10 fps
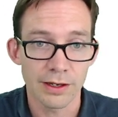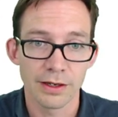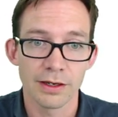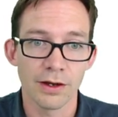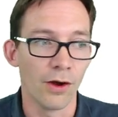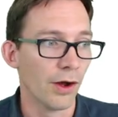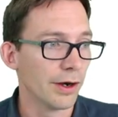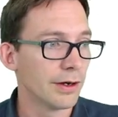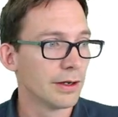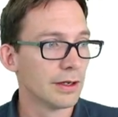on
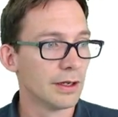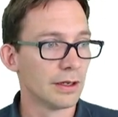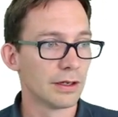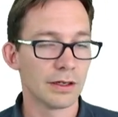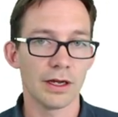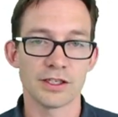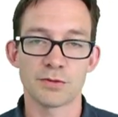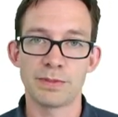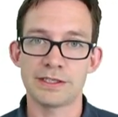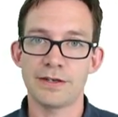a
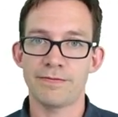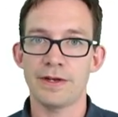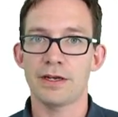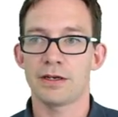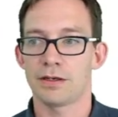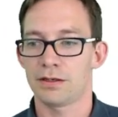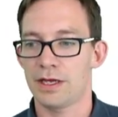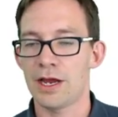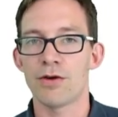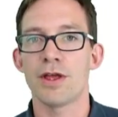specific
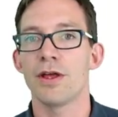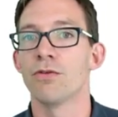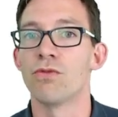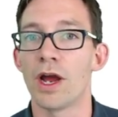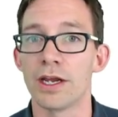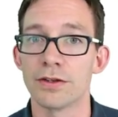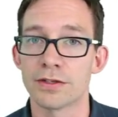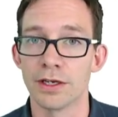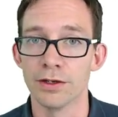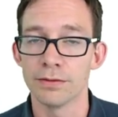area of writing
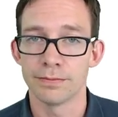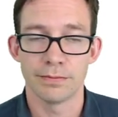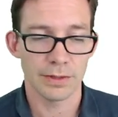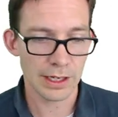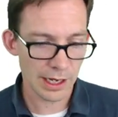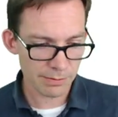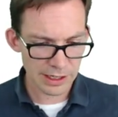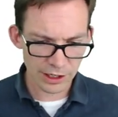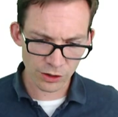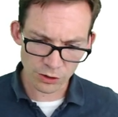skill. It
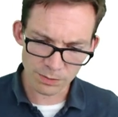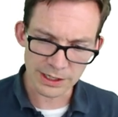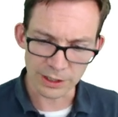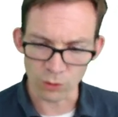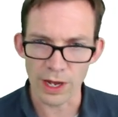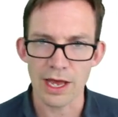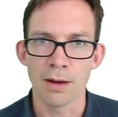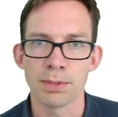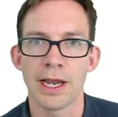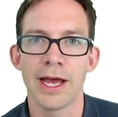could be, in a way,
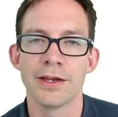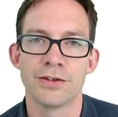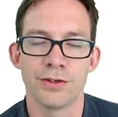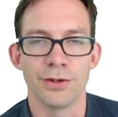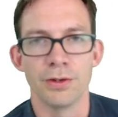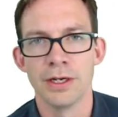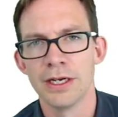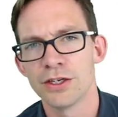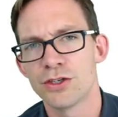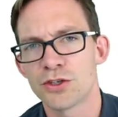applied to
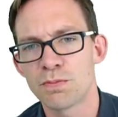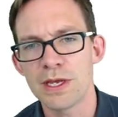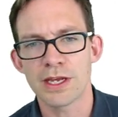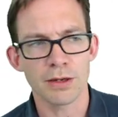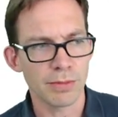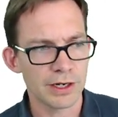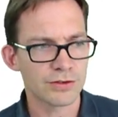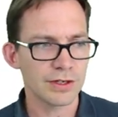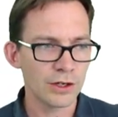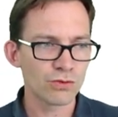speaking, but
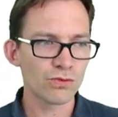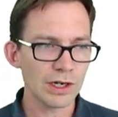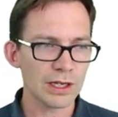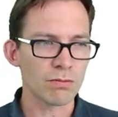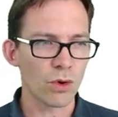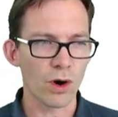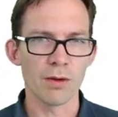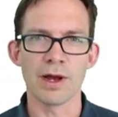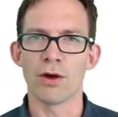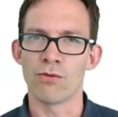it's really more
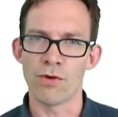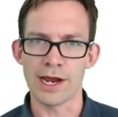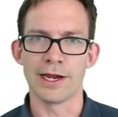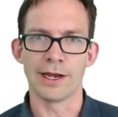about writing.